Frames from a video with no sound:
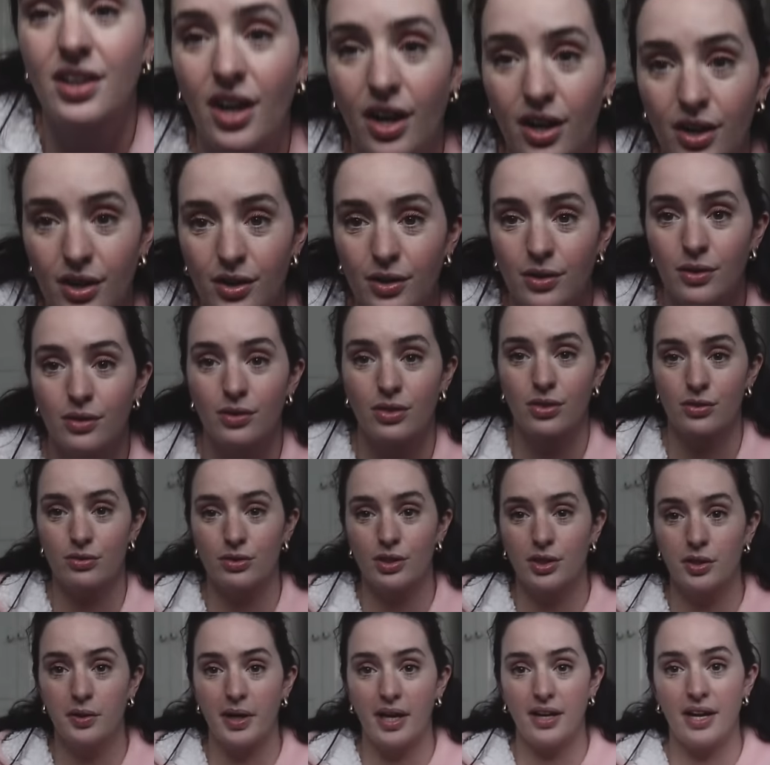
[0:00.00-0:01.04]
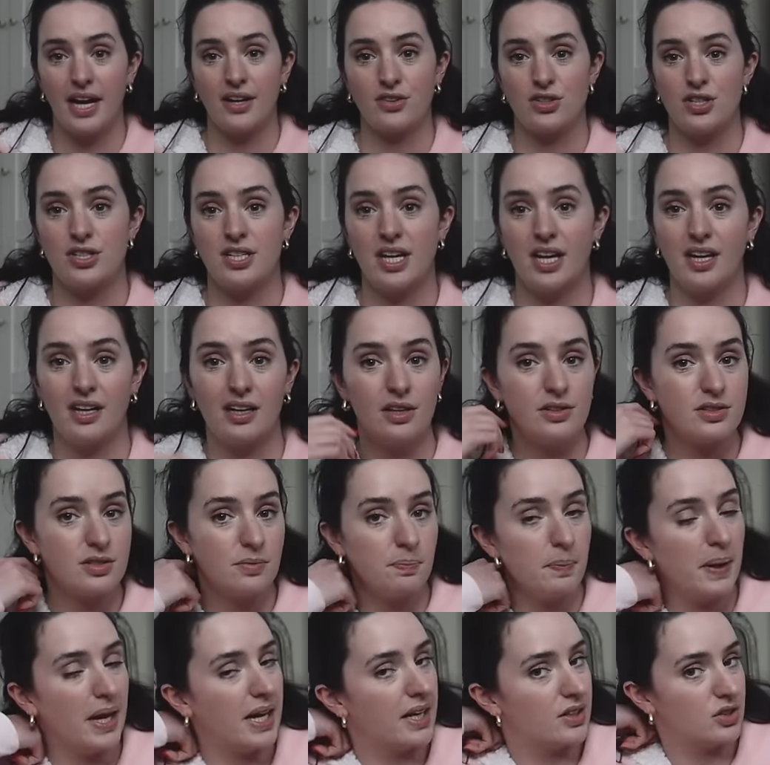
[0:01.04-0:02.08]
go through and actually take loads
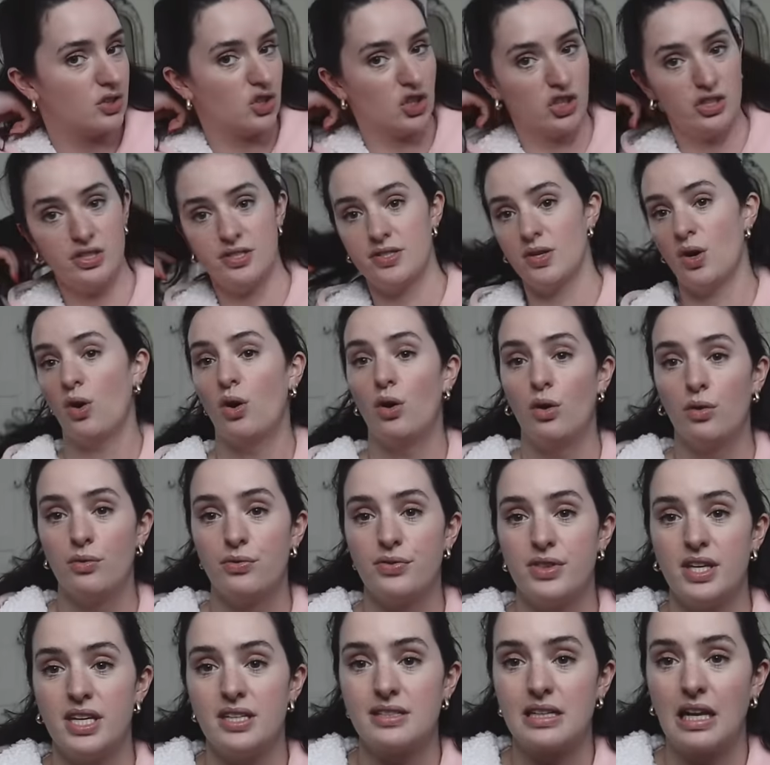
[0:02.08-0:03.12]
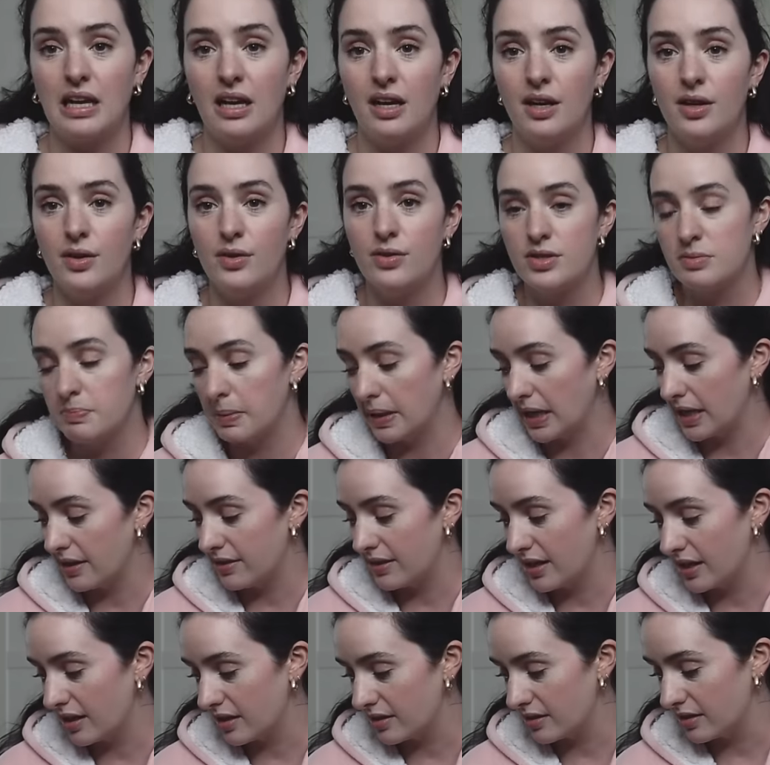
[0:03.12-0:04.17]
of pictures of these clothes, but I
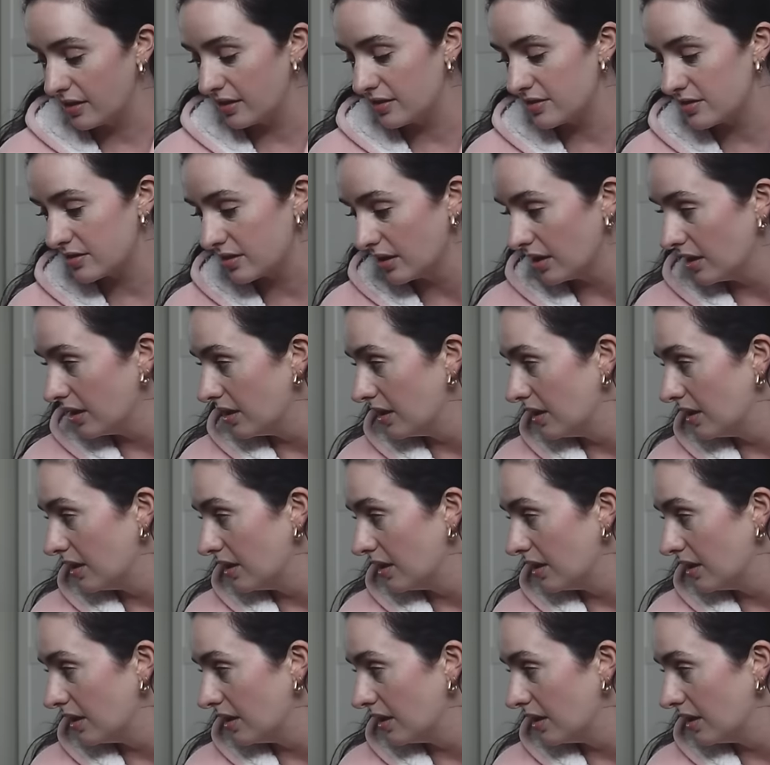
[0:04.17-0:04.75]
think that